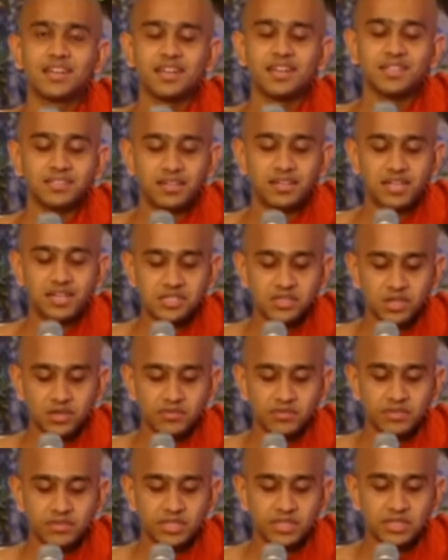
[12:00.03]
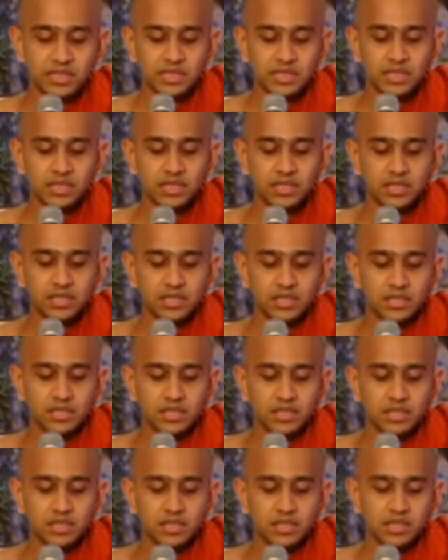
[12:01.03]
the rest of the
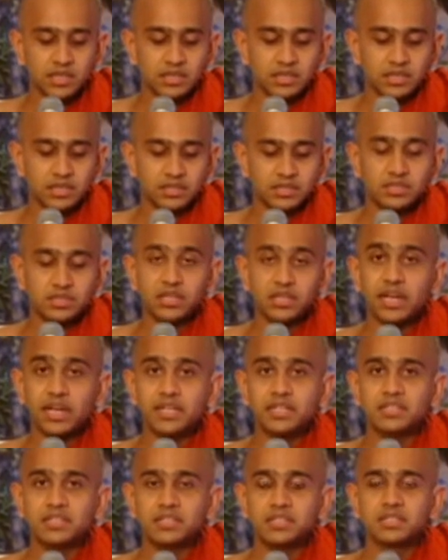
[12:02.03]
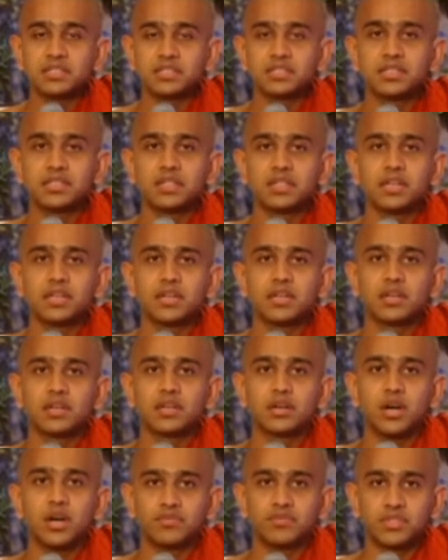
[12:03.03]
signs
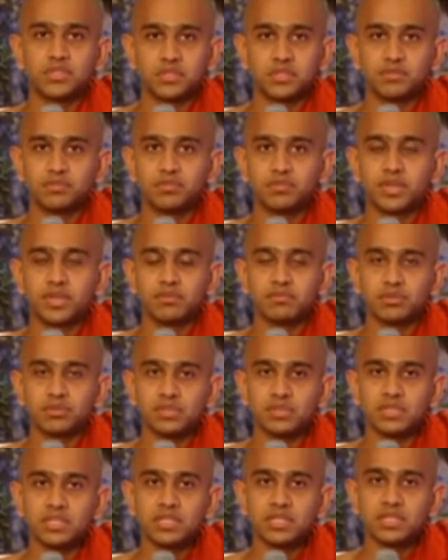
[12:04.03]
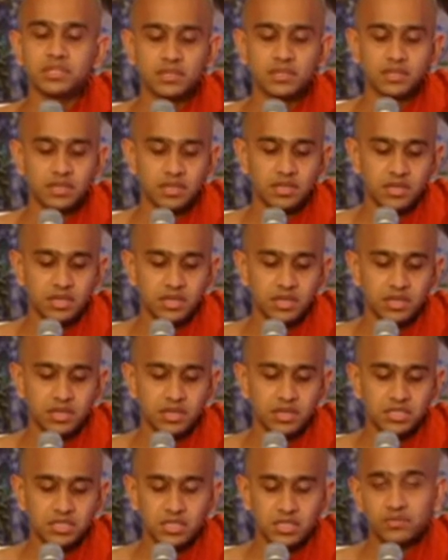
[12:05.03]
of the Supreme Buddha.
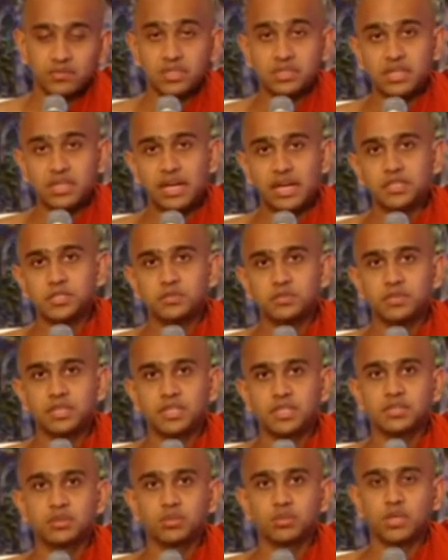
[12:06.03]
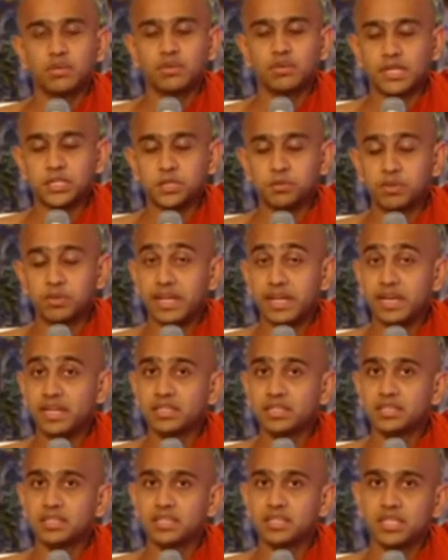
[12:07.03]
Rest of the signs means we were explaining
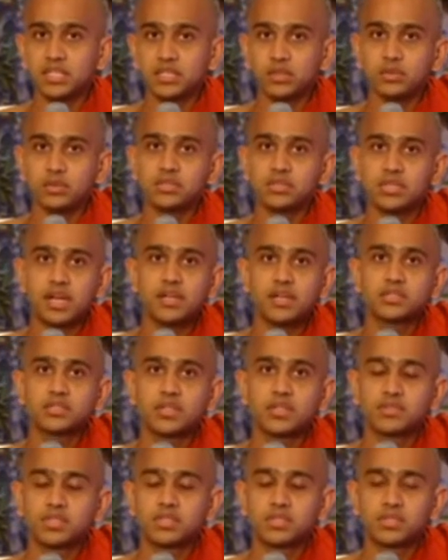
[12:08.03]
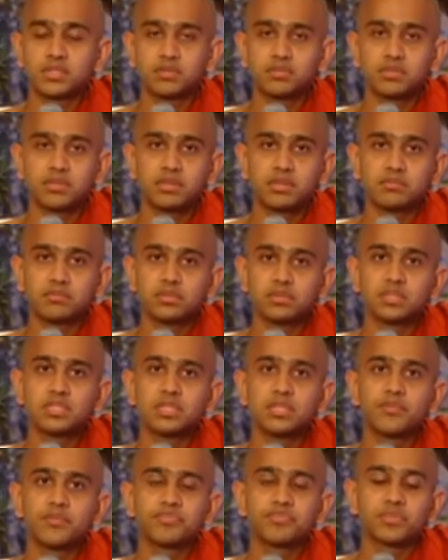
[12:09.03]
the 32 signs of the Supreme
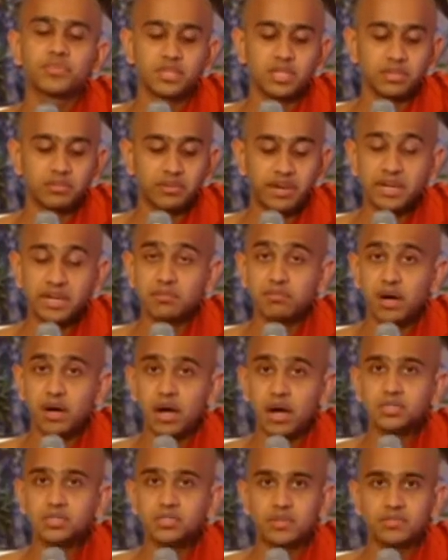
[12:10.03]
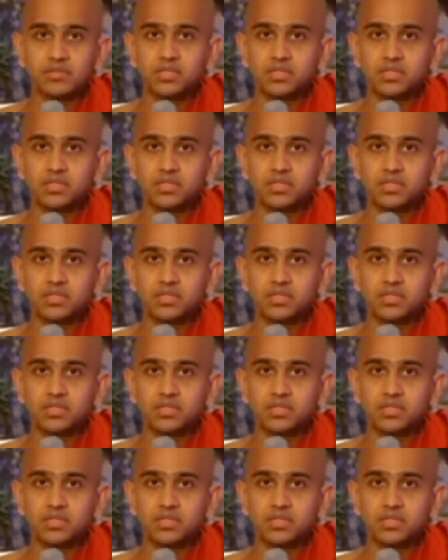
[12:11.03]
Buddha, the great marks of the